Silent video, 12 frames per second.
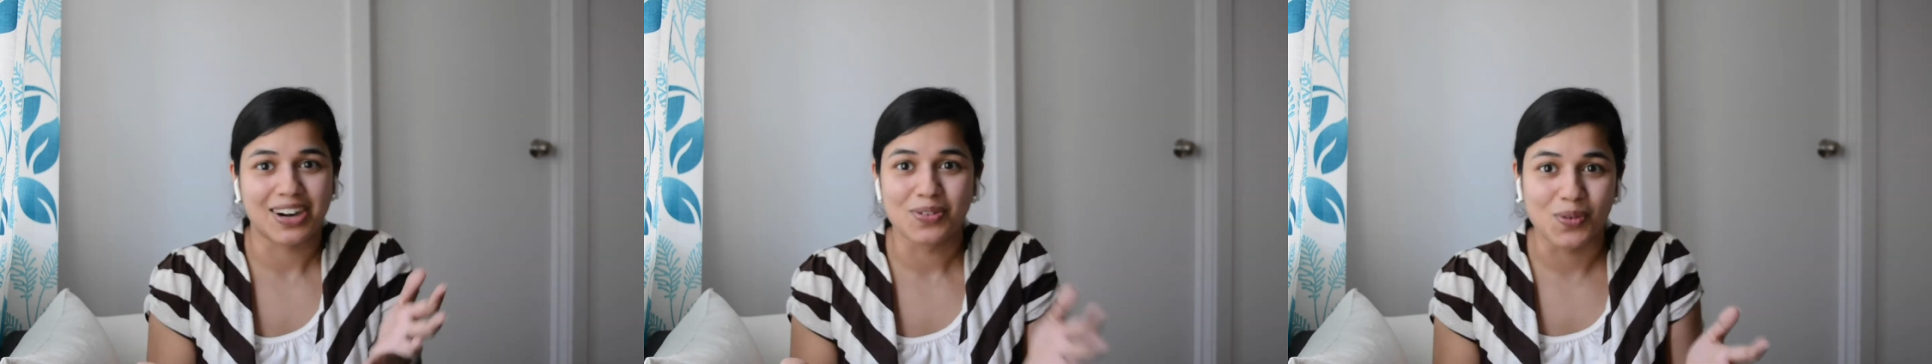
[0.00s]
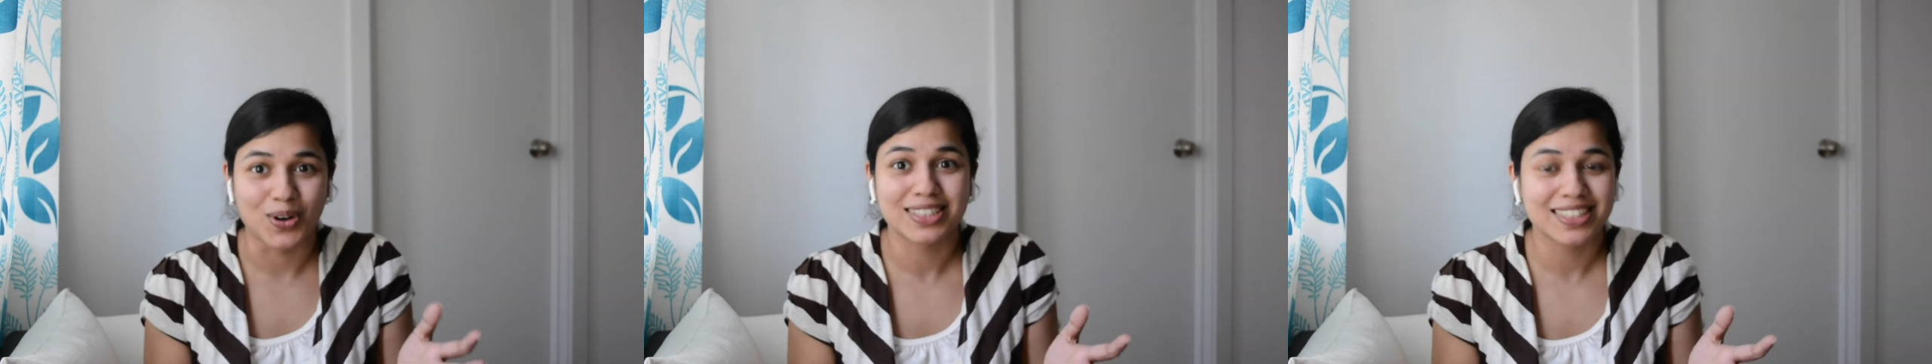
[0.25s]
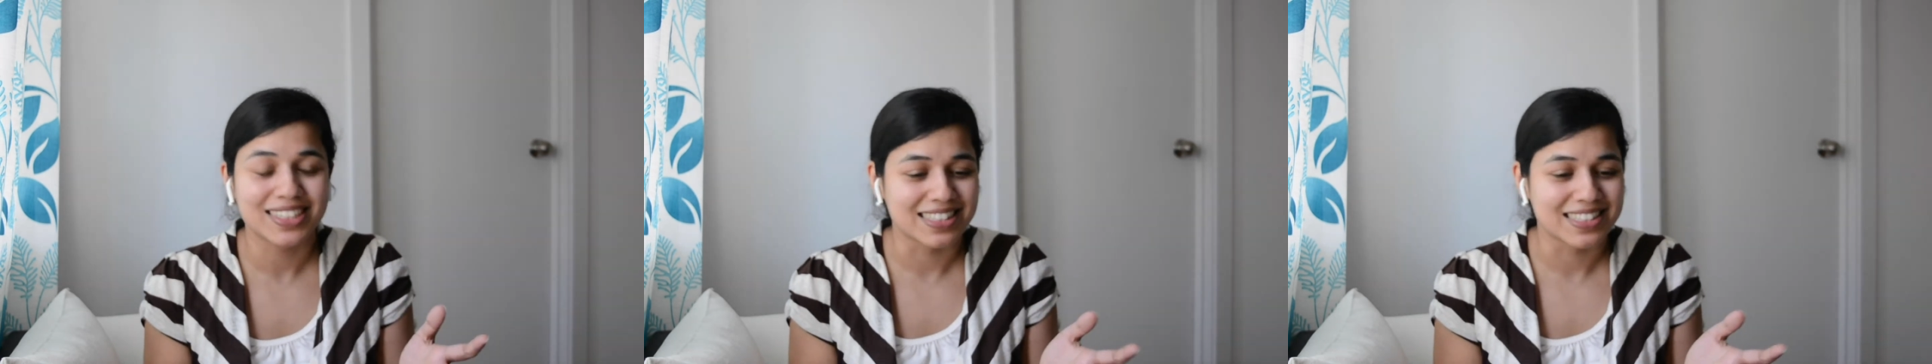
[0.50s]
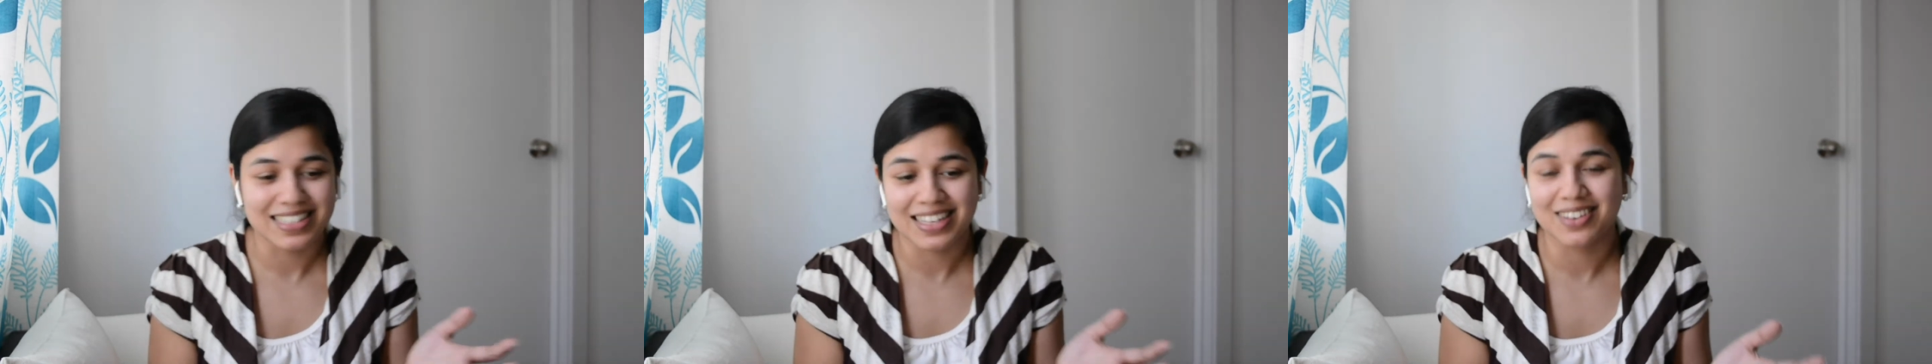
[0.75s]
to watch it
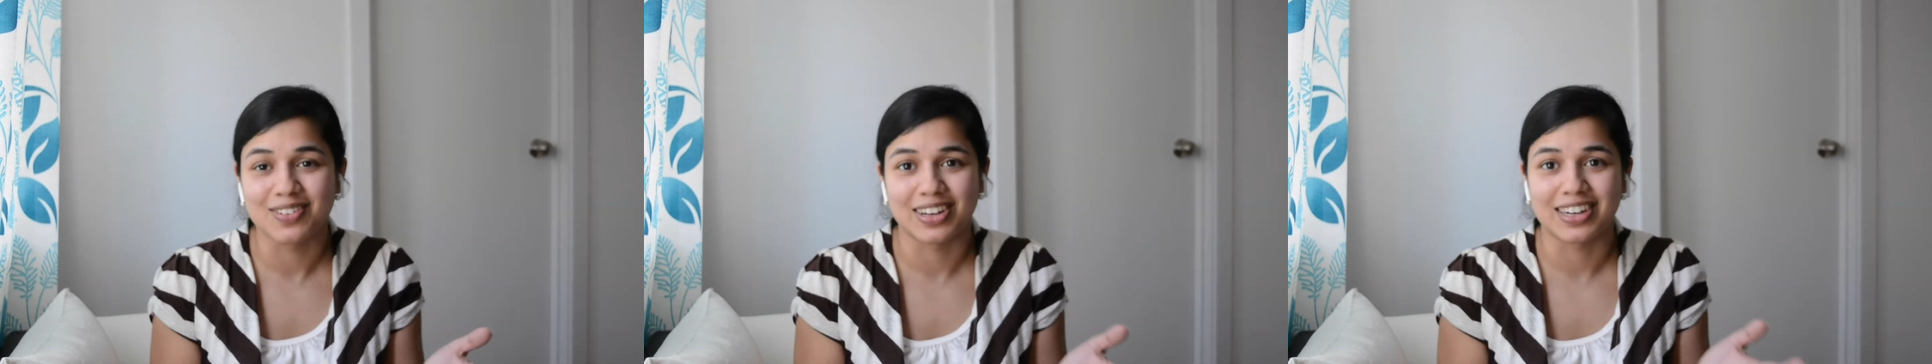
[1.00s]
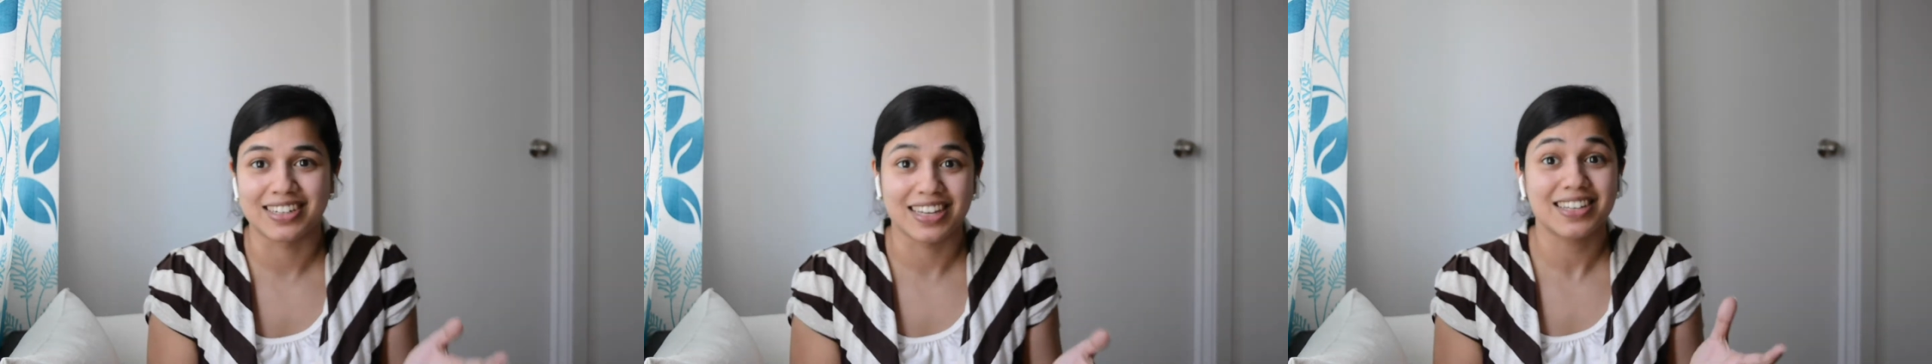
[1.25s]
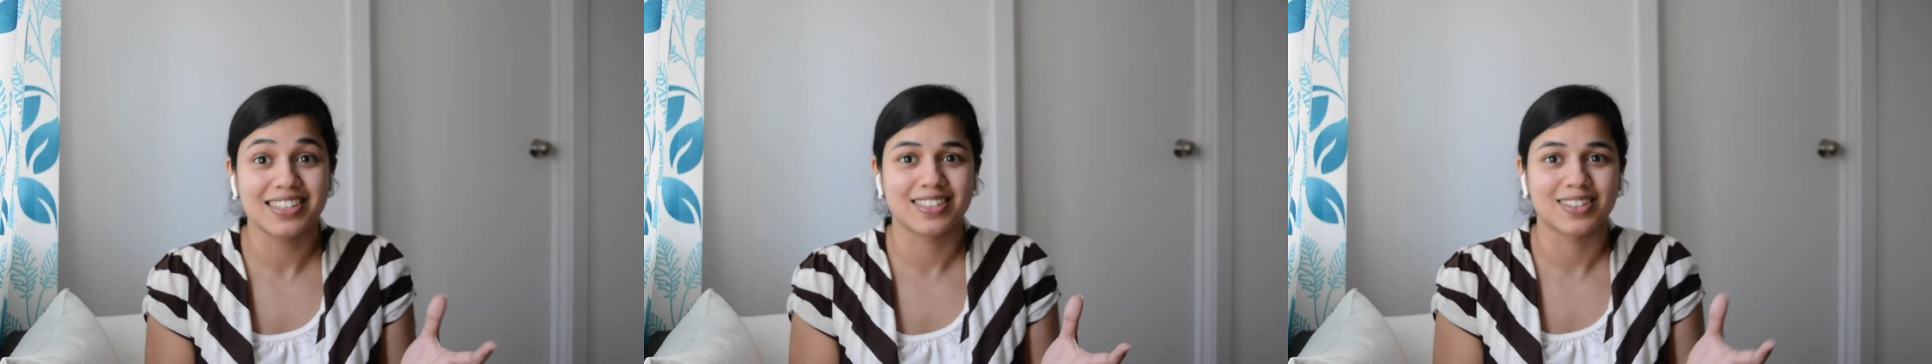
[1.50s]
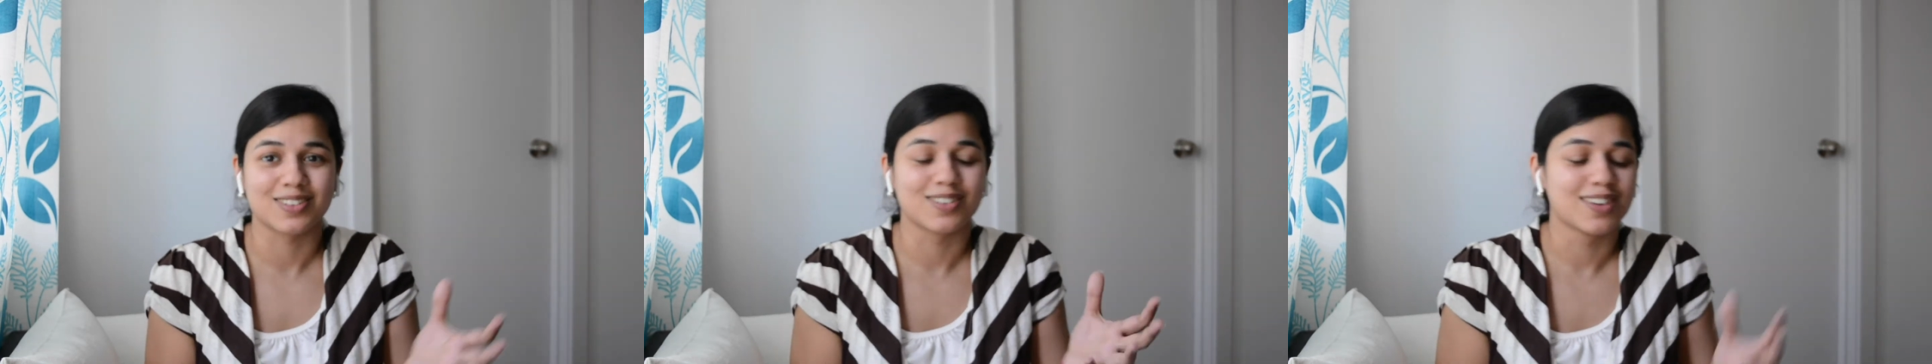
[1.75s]
and see where it takes you.